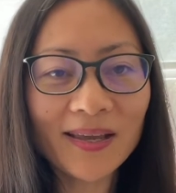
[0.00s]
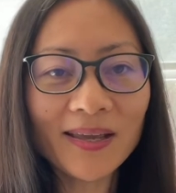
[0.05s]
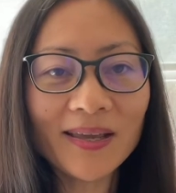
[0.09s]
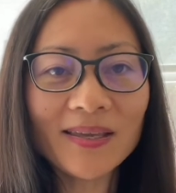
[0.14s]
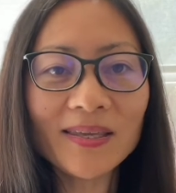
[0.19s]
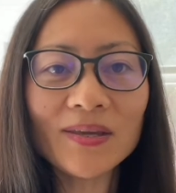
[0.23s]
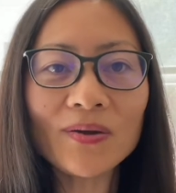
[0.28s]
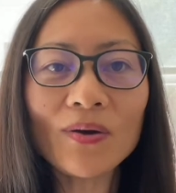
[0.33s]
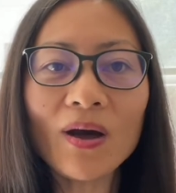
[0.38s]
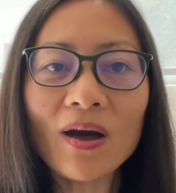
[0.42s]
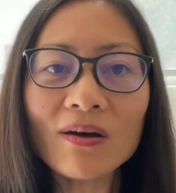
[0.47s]

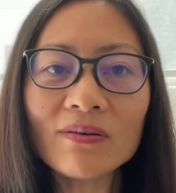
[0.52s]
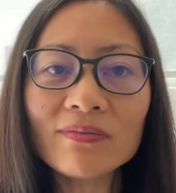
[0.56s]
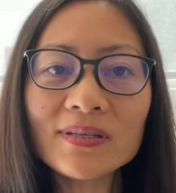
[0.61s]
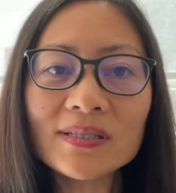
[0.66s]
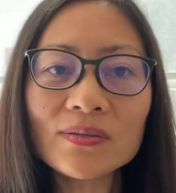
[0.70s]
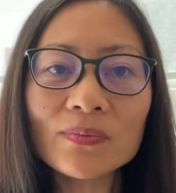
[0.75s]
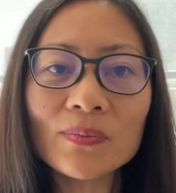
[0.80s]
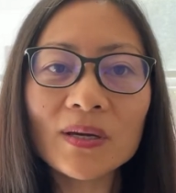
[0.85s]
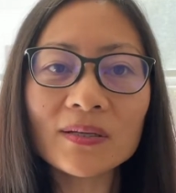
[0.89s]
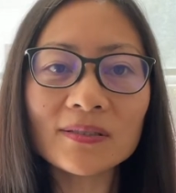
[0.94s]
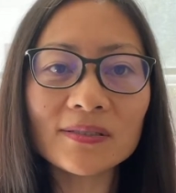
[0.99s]
You always
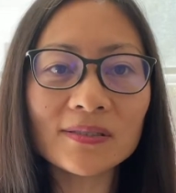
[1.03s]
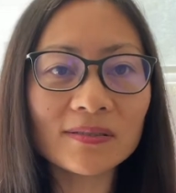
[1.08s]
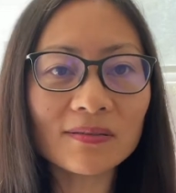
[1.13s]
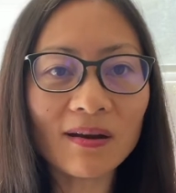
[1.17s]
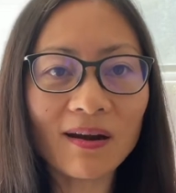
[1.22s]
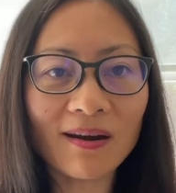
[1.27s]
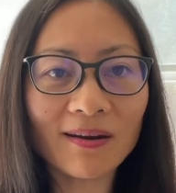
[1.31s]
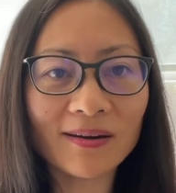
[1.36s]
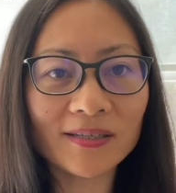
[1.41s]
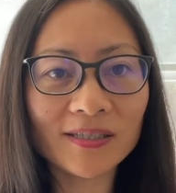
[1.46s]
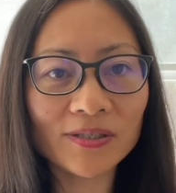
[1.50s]
want to
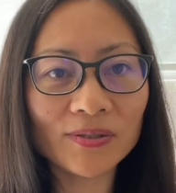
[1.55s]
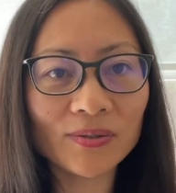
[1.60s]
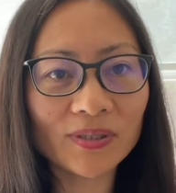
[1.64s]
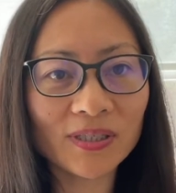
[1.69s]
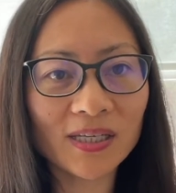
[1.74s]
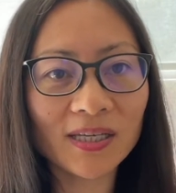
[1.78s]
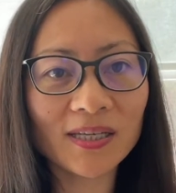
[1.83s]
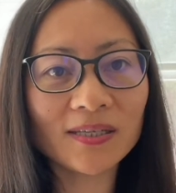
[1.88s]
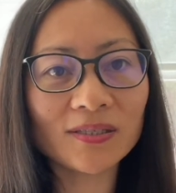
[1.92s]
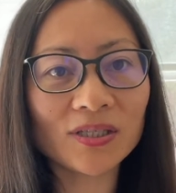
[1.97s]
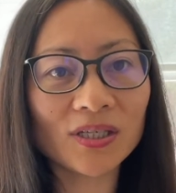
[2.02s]
start your
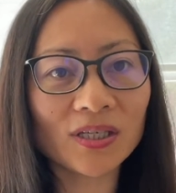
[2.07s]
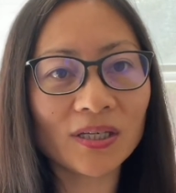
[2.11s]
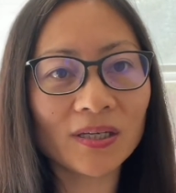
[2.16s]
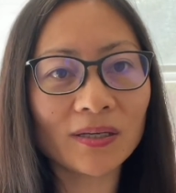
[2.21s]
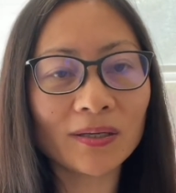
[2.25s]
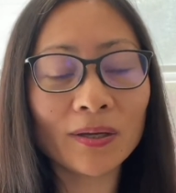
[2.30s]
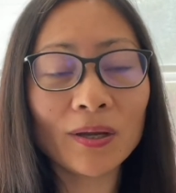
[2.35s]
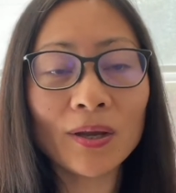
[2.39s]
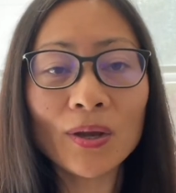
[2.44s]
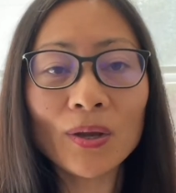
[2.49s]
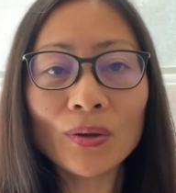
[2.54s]

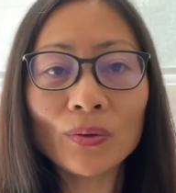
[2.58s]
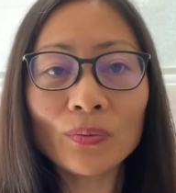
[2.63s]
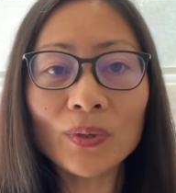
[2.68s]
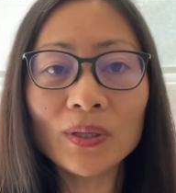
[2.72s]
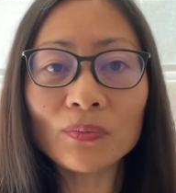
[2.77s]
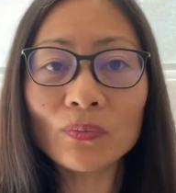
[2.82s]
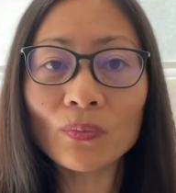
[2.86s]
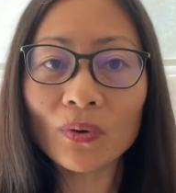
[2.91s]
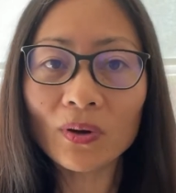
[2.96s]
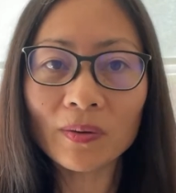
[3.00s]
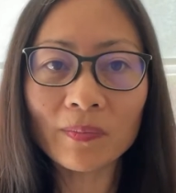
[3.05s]
teaching with
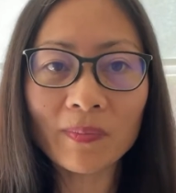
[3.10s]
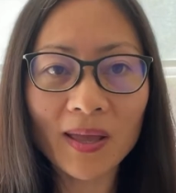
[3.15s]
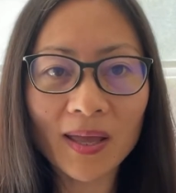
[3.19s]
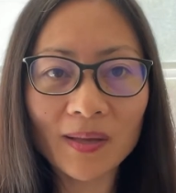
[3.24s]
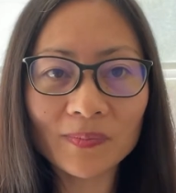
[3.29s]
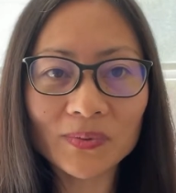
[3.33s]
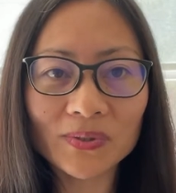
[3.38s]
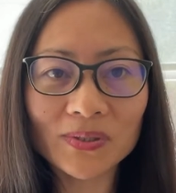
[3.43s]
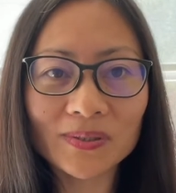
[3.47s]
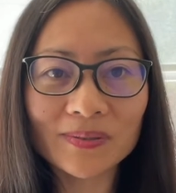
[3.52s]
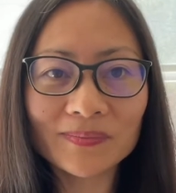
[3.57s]

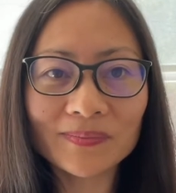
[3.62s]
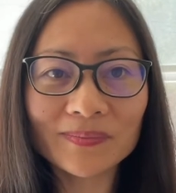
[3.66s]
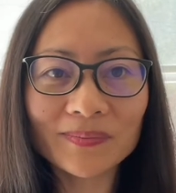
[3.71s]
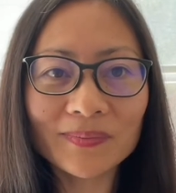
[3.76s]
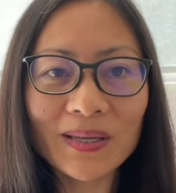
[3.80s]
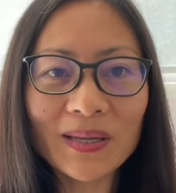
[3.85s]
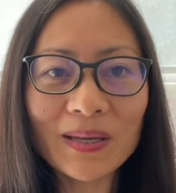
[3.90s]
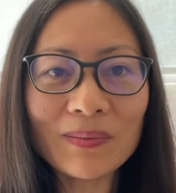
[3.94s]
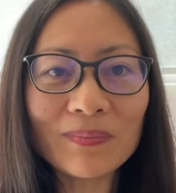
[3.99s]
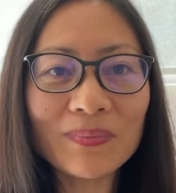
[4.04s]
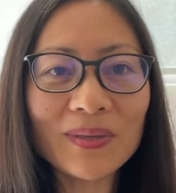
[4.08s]
warm-ups
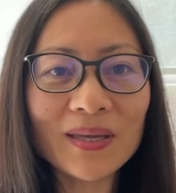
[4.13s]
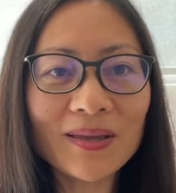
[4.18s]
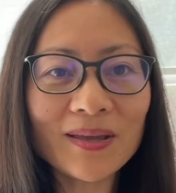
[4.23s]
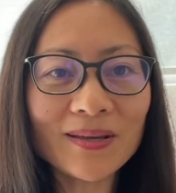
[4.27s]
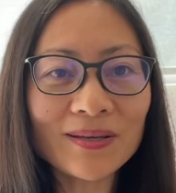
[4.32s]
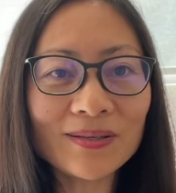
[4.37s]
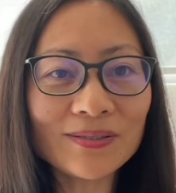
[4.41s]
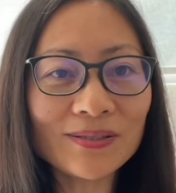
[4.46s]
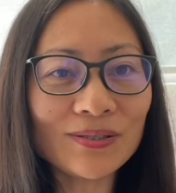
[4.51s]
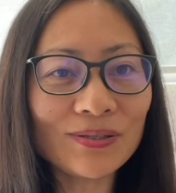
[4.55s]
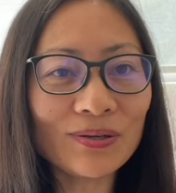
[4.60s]

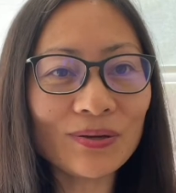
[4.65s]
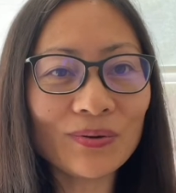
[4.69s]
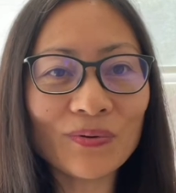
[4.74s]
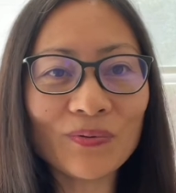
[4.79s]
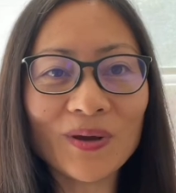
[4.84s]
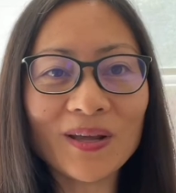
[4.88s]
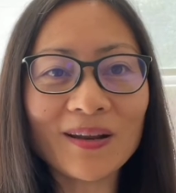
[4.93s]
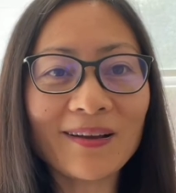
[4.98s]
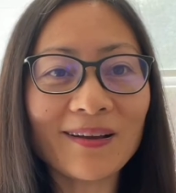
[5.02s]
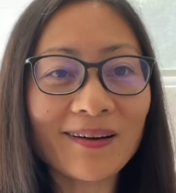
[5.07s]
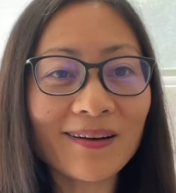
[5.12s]
because you don't
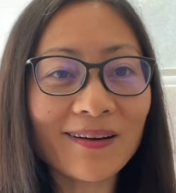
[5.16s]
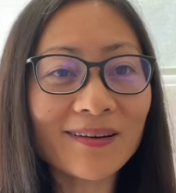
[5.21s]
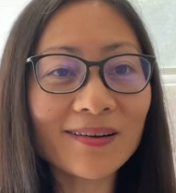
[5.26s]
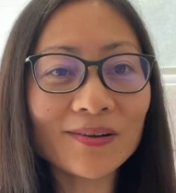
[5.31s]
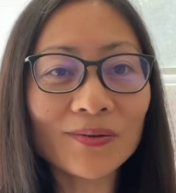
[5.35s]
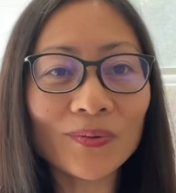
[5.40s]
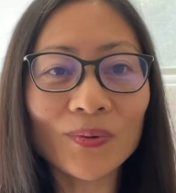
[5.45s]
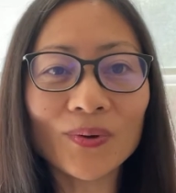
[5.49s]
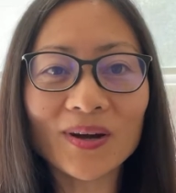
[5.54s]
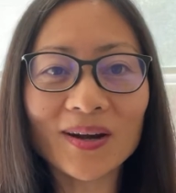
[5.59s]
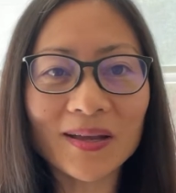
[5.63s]
want to hurt
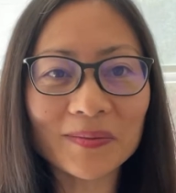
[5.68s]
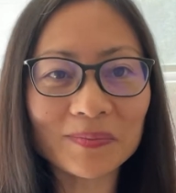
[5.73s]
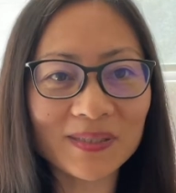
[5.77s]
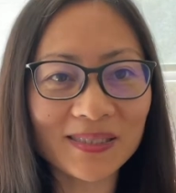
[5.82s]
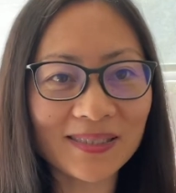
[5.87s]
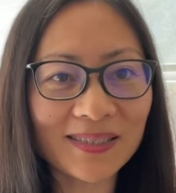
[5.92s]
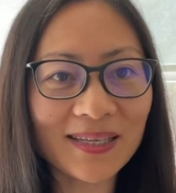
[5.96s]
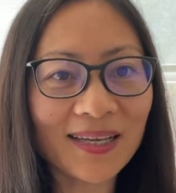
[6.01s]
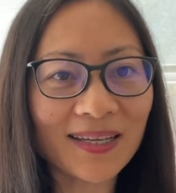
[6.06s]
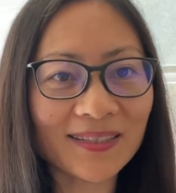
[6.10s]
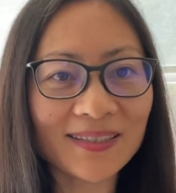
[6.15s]
or
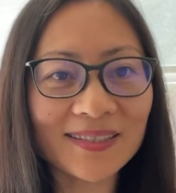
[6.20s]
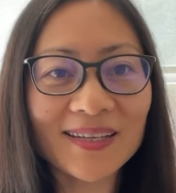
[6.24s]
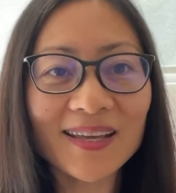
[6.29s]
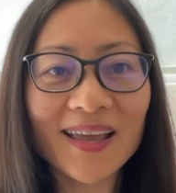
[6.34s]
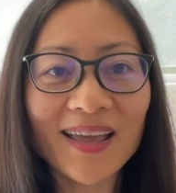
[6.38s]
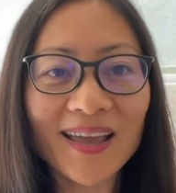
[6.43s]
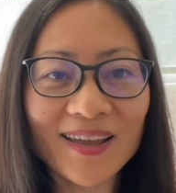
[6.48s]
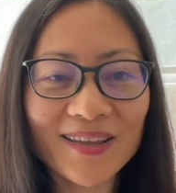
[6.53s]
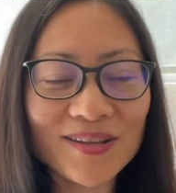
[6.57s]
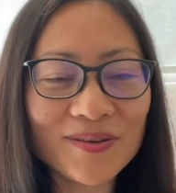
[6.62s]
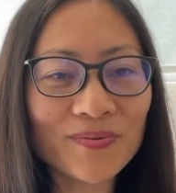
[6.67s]
upset
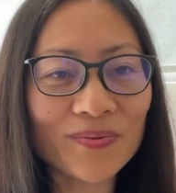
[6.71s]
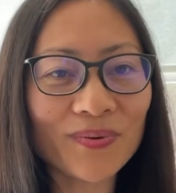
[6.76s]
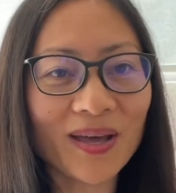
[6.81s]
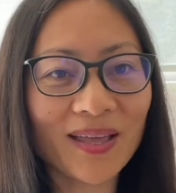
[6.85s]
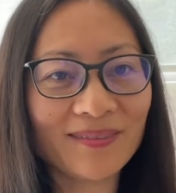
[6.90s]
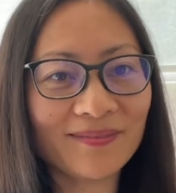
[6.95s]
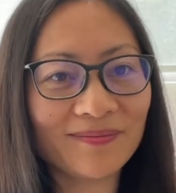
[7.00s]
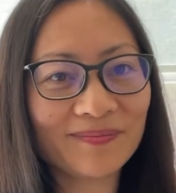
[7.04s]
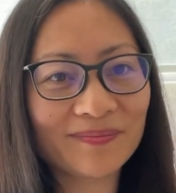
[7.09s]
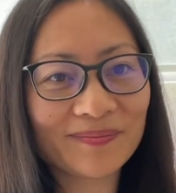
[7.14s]
anyone.